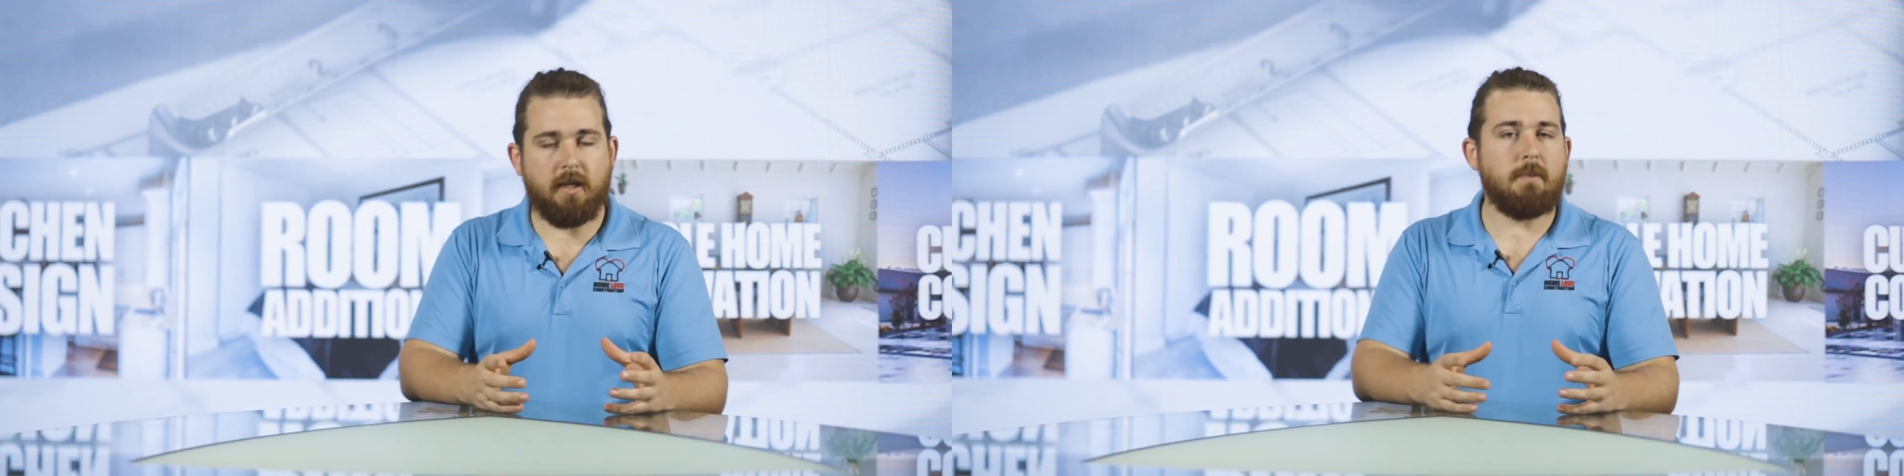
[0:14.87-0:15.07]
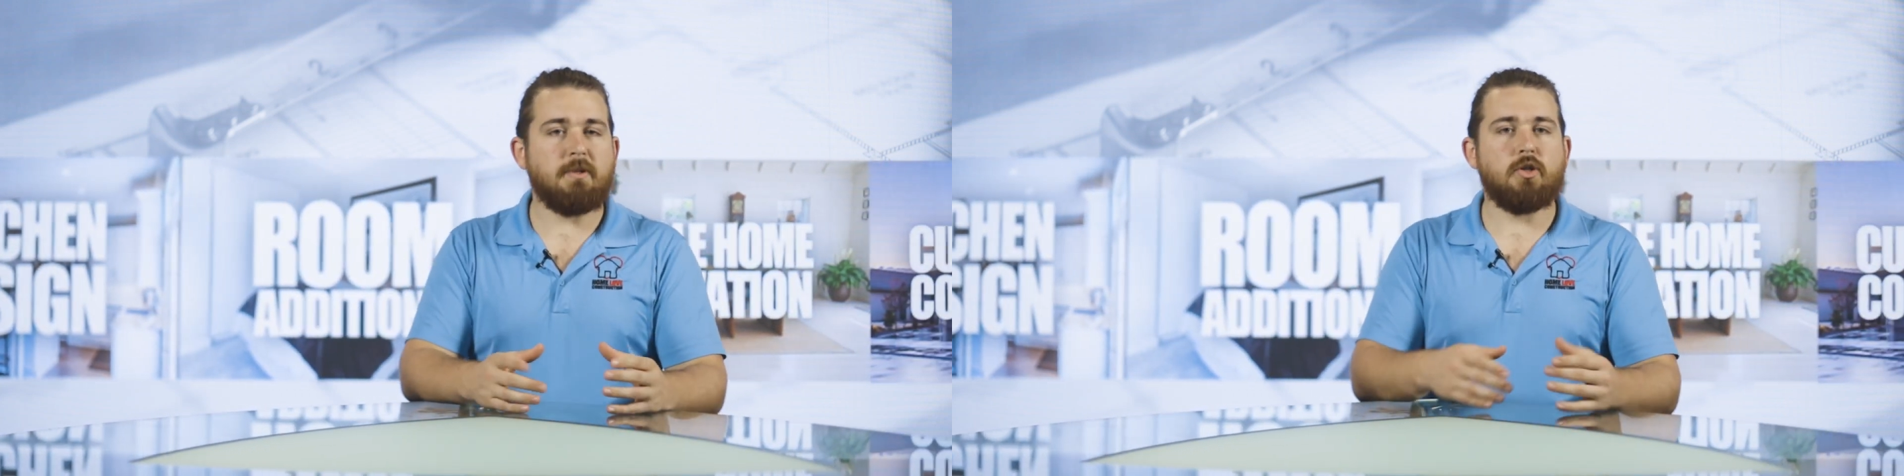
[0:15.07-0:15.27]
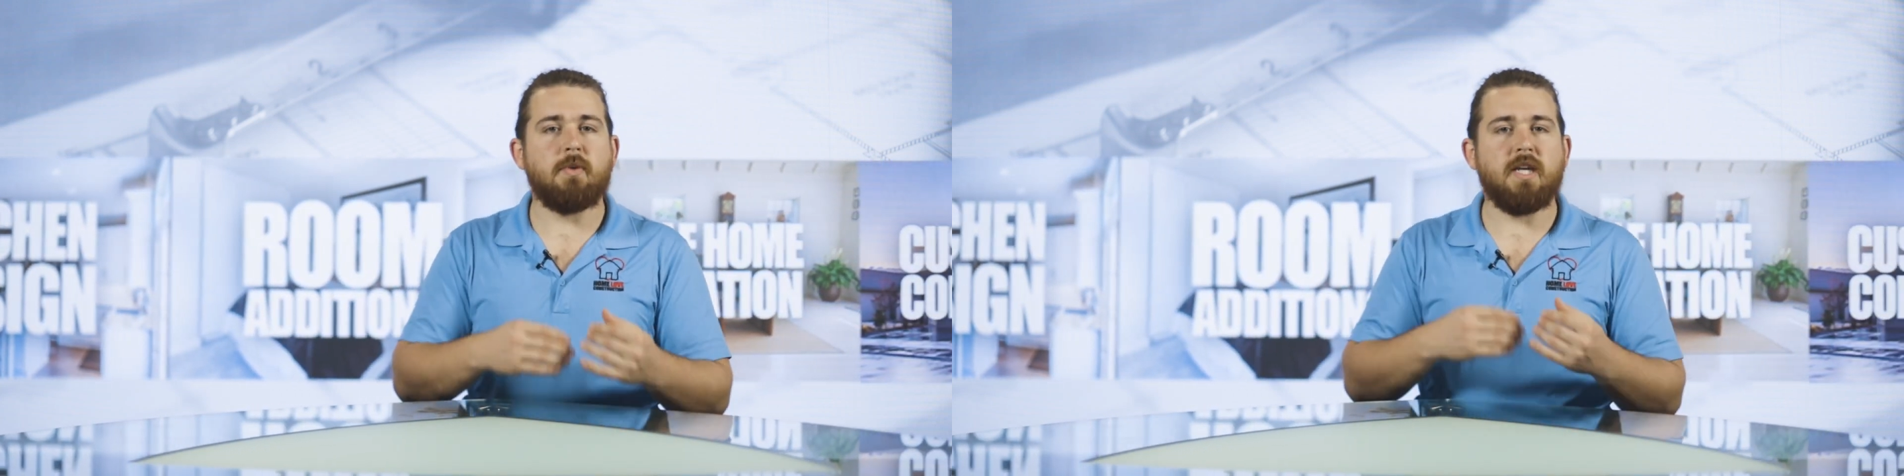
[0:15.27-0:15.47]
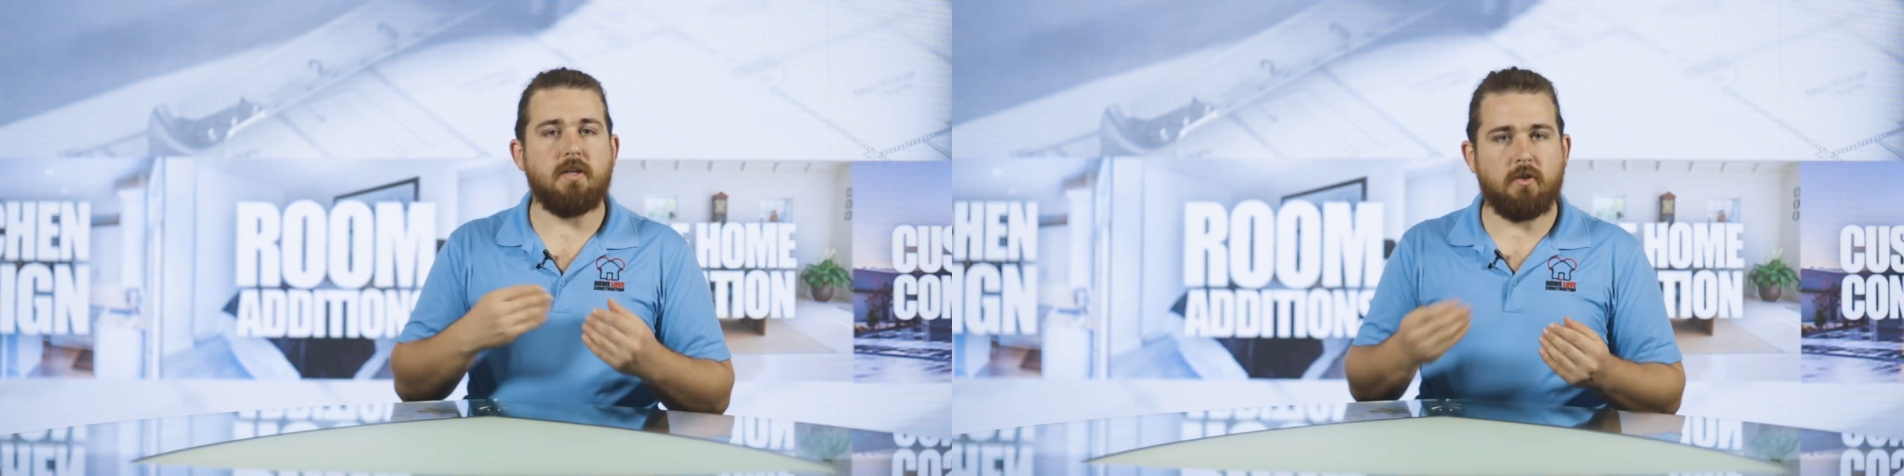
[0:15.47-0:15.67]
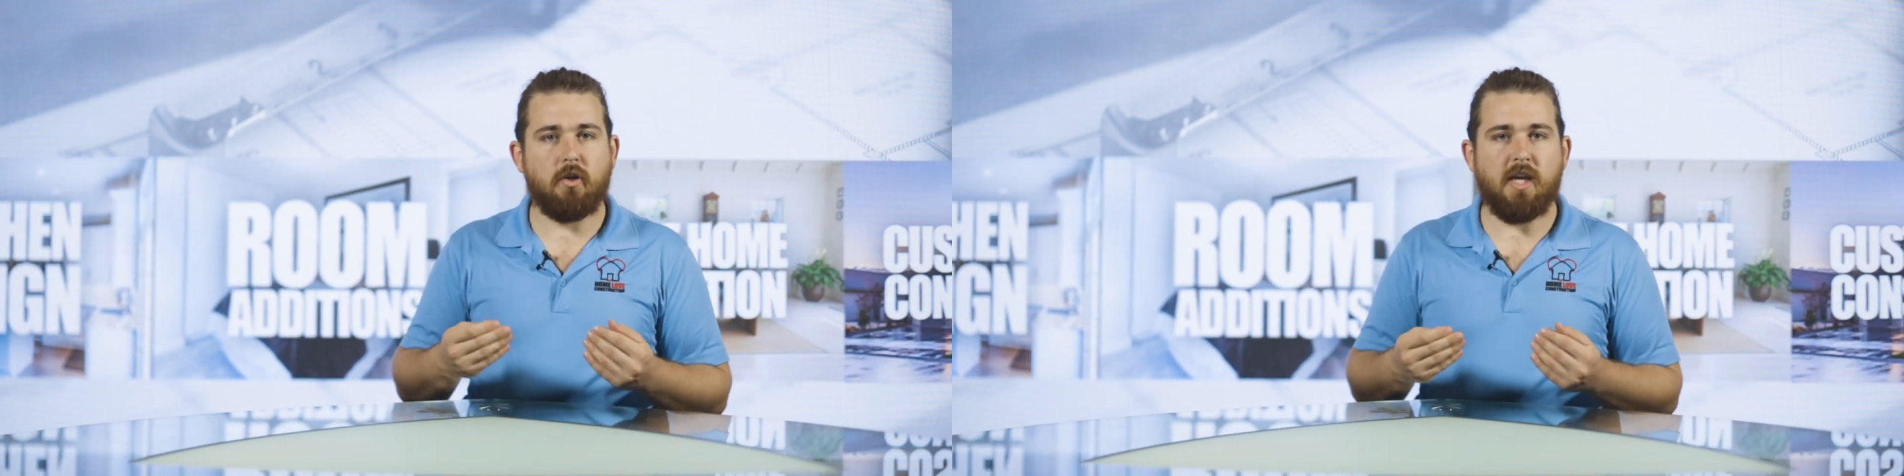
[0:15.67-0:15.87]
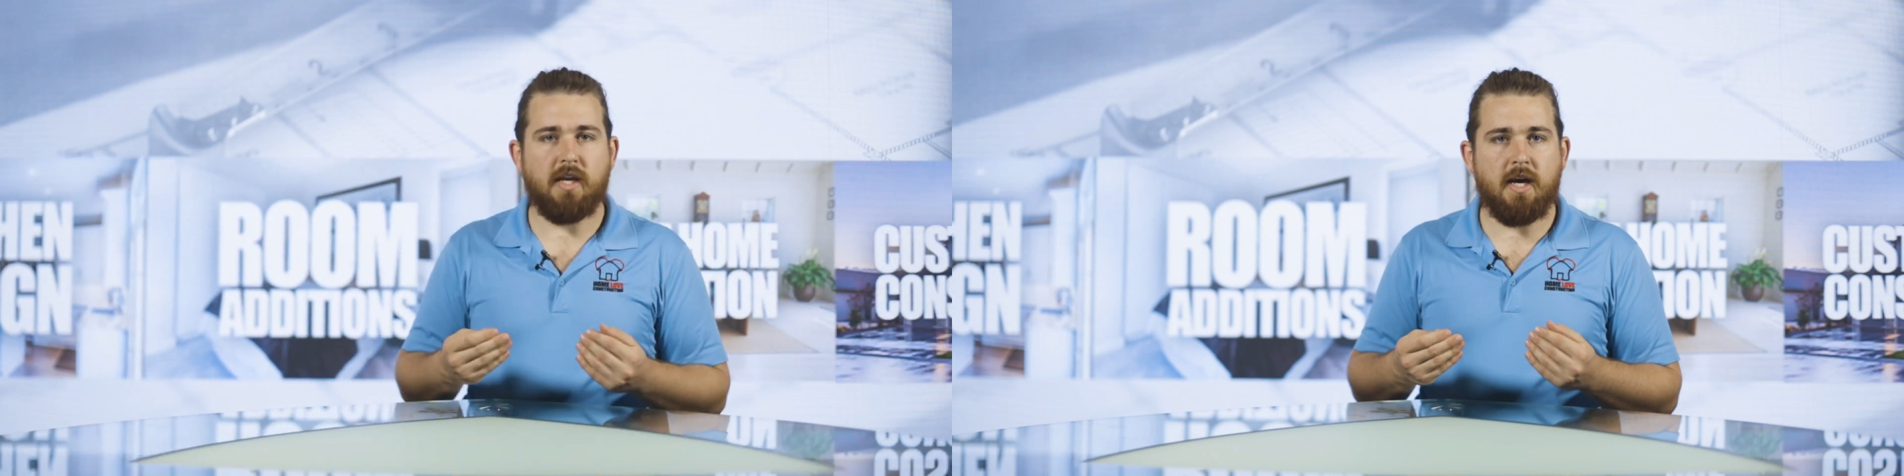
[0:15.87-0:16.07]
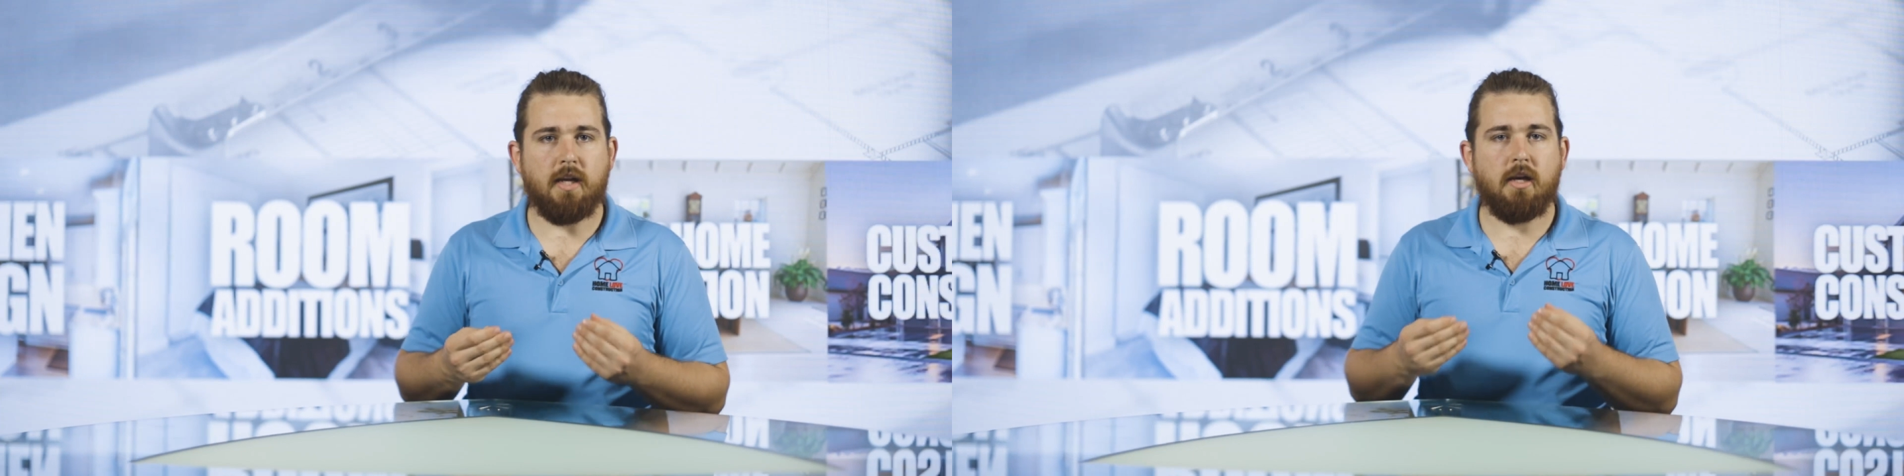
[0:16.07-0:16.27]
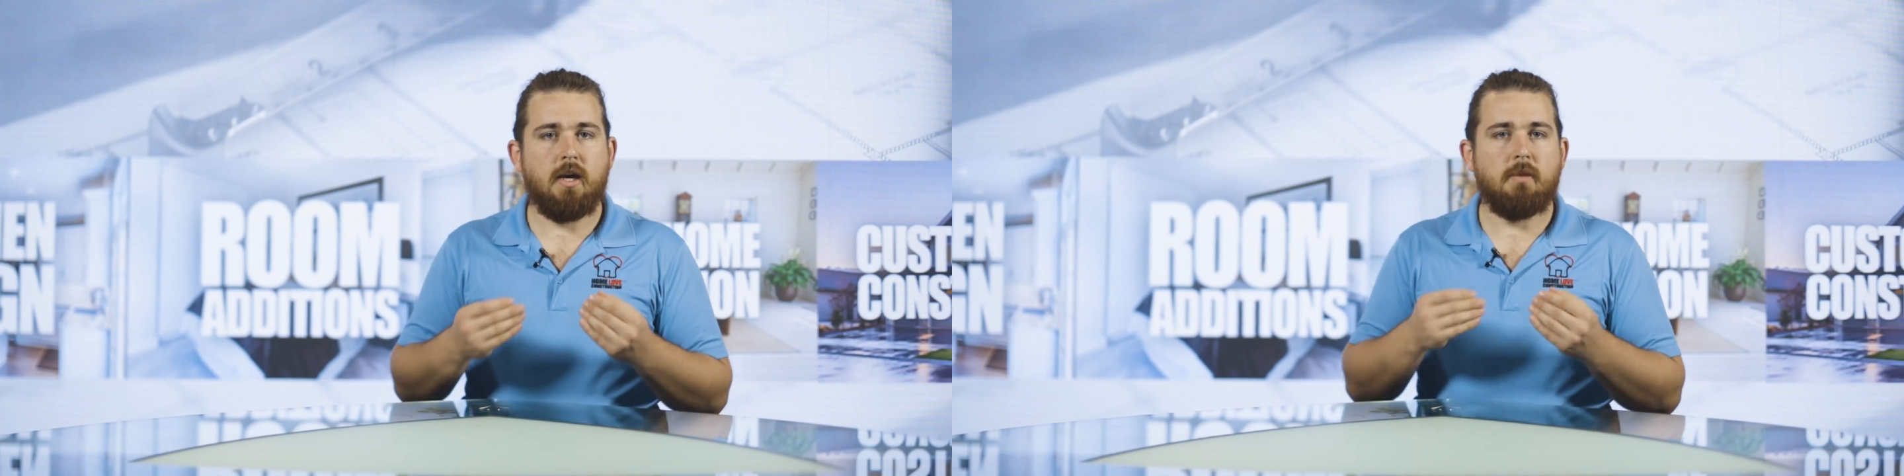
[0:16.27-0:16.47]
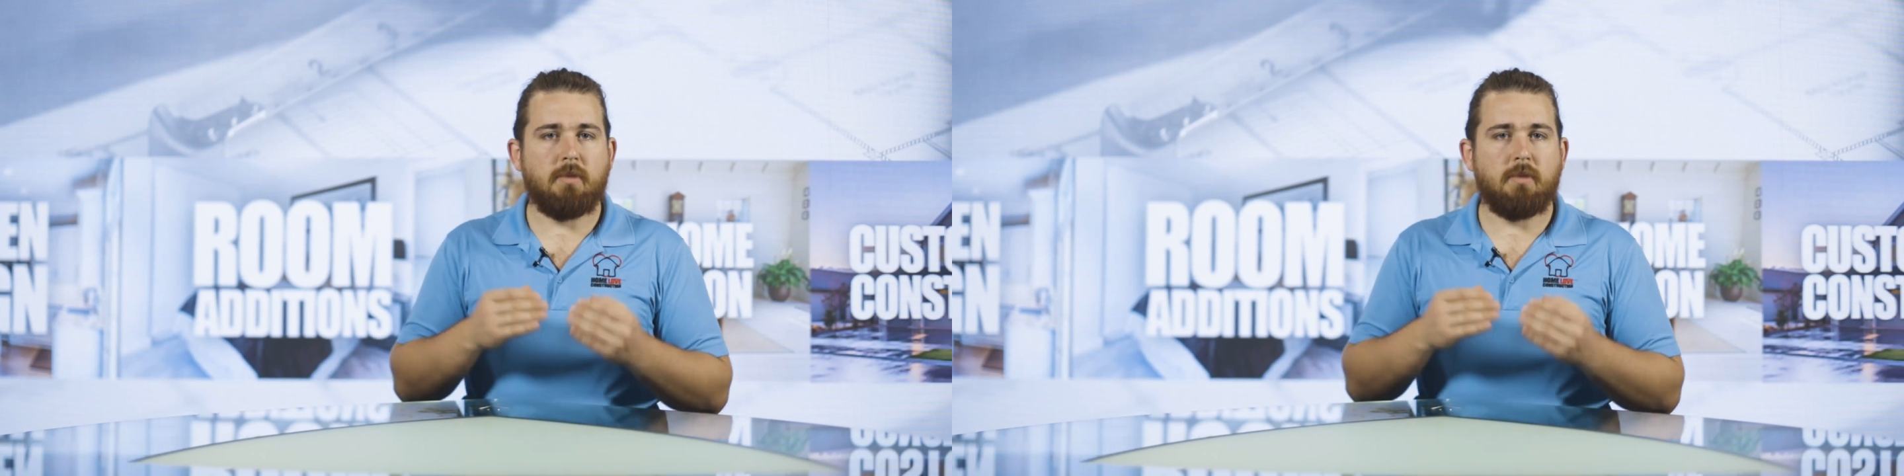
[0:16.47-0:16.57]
like I'm assuming he's looking at